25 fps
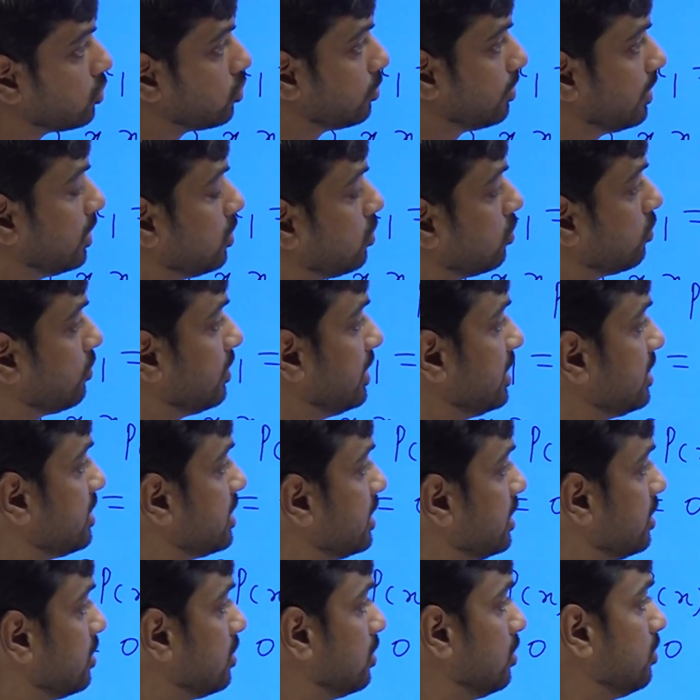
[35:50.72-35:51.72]
to be
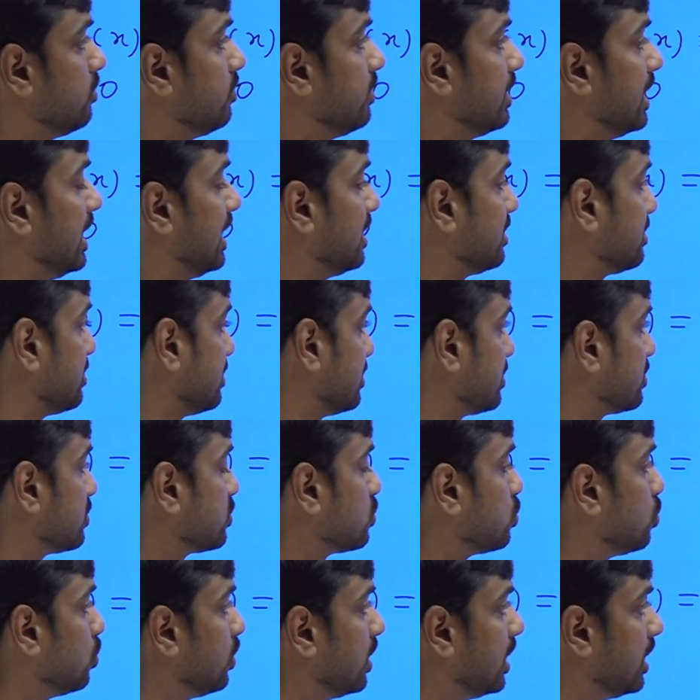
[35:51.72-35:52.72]
coefficient of x
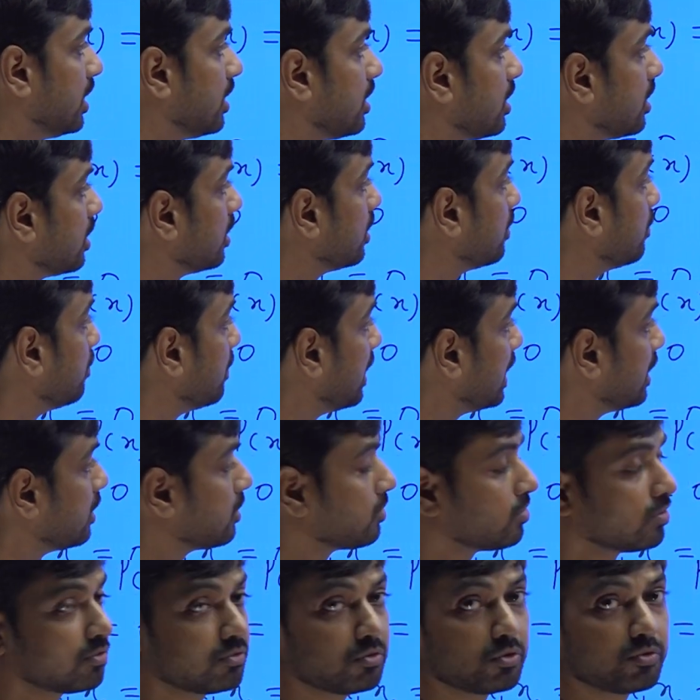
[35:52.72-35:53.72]
square
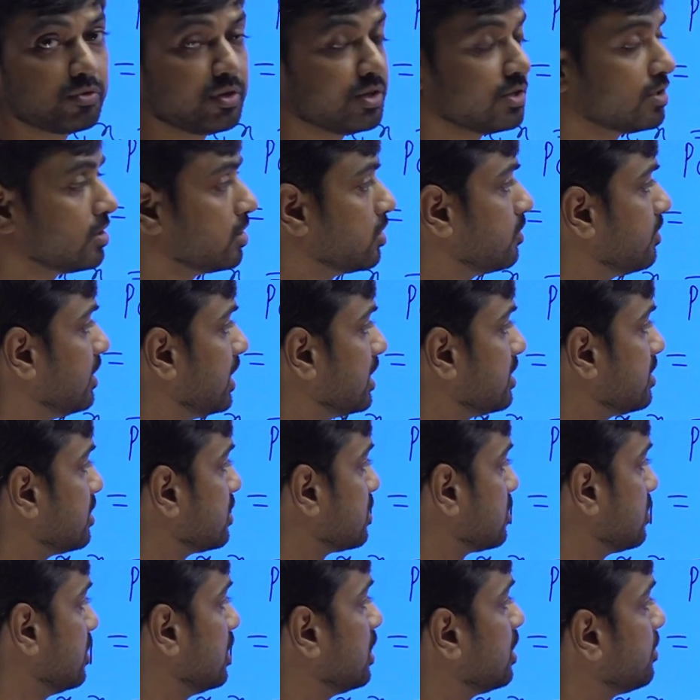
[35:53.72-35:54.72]
minus of coefficient of x
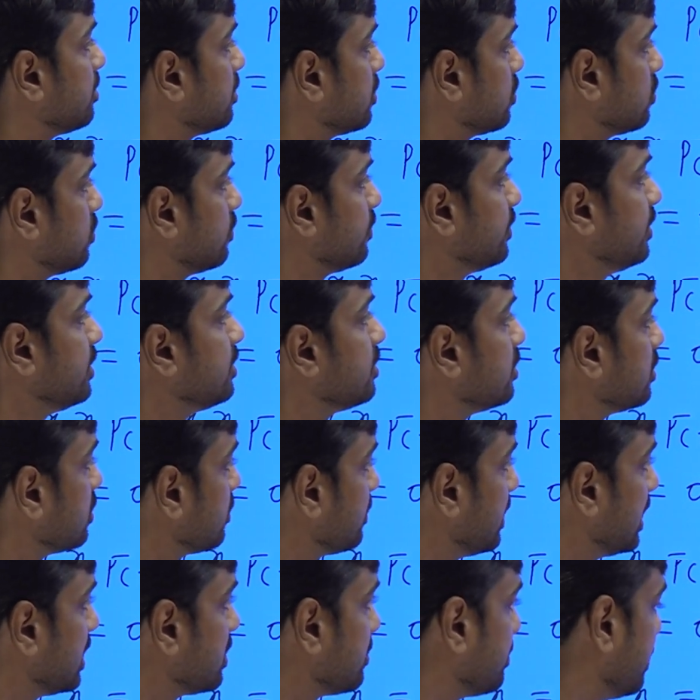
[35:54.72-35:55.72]
square upon coefficient of
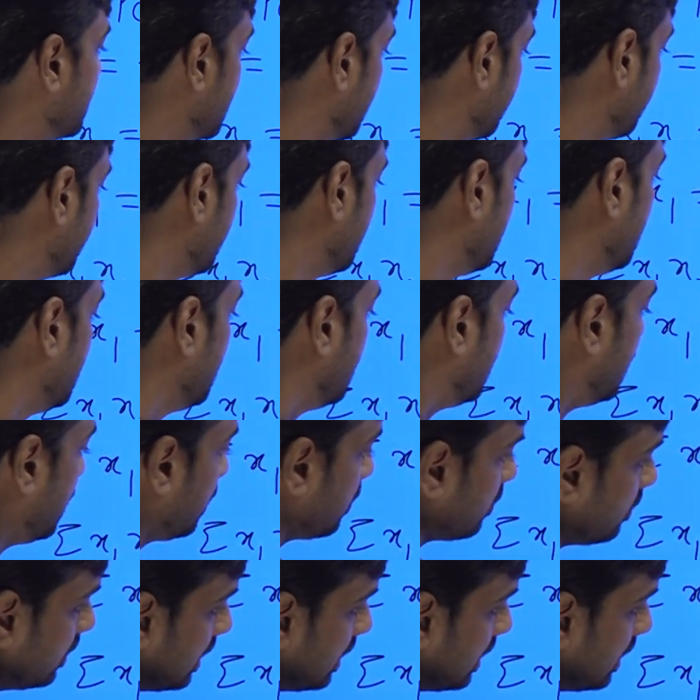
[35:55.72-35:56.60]
x5, so